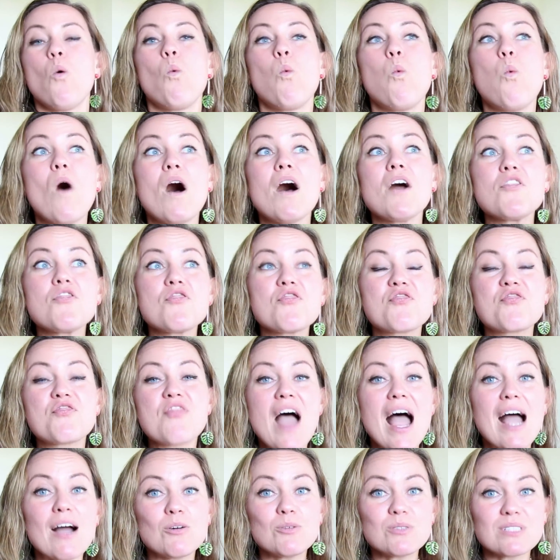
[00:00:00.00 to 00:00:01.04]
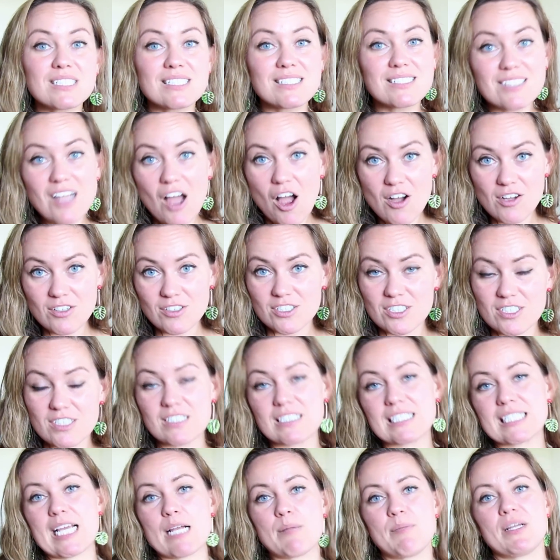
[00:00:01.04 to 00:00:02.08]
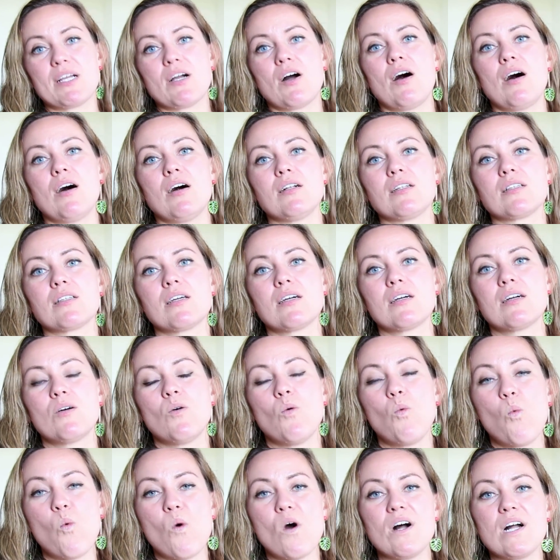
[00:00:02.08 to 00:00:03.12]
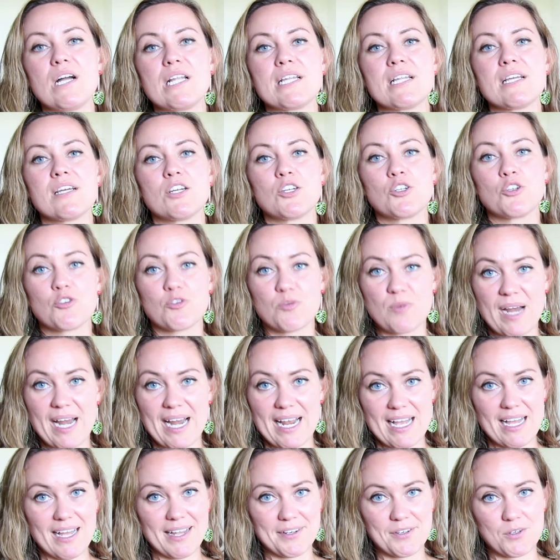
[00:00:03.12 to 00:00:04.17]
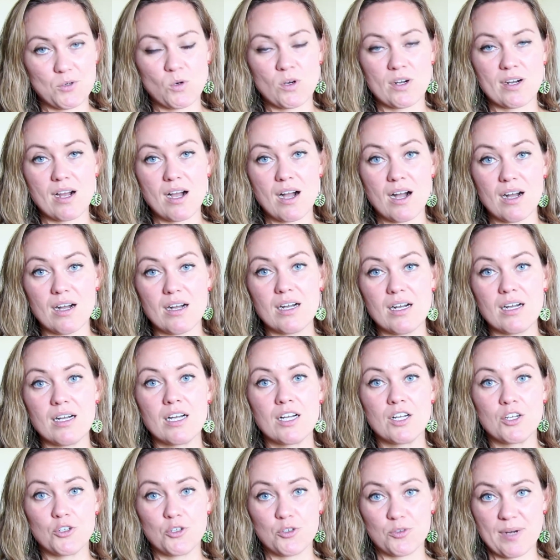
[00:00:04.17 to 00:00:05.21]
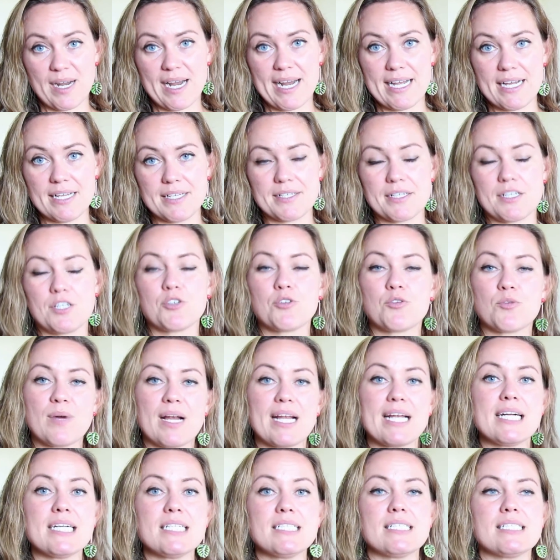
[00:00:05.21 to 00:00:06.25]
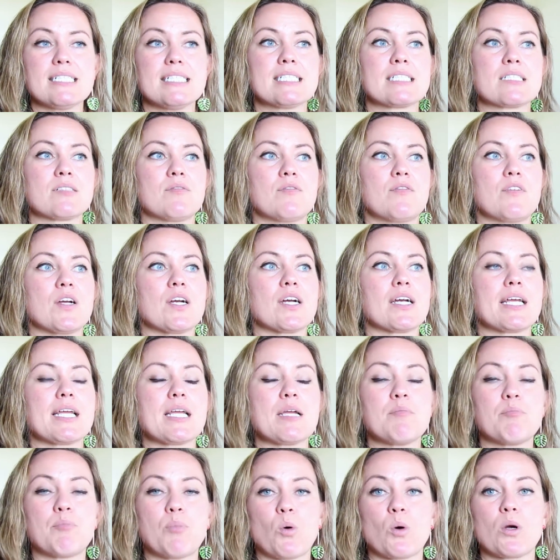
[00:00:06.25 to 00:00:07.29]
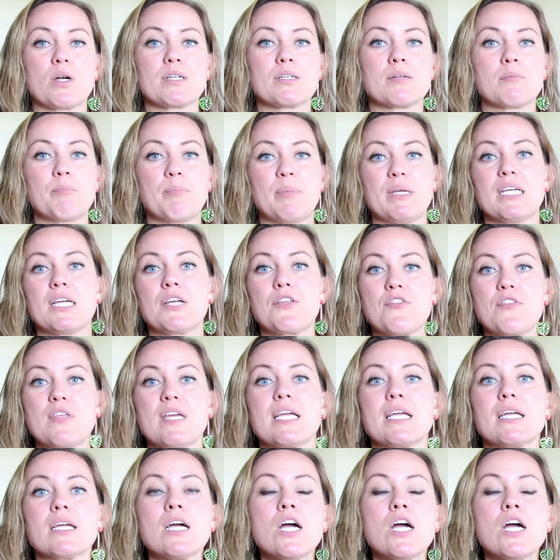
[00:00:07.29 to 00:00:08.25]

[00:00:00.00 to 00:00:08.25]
$1,000 can be called $1 or a grand. A grand is a very important big thing,